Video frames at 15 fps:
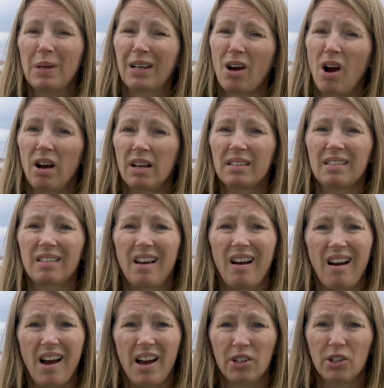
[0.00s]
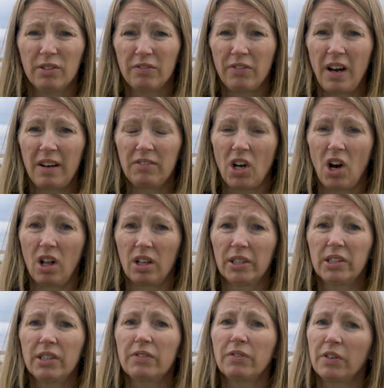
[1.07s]
It costs
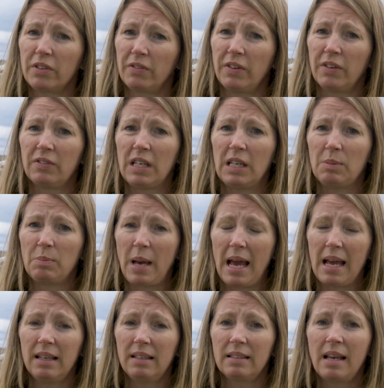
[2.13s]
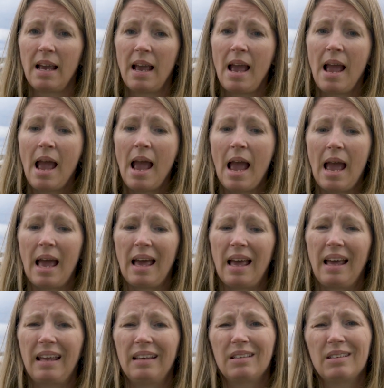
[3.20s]
$105 for the 15 bags.
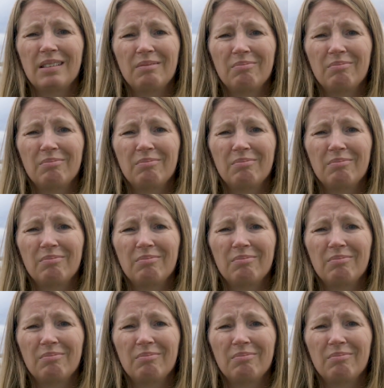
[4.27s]
And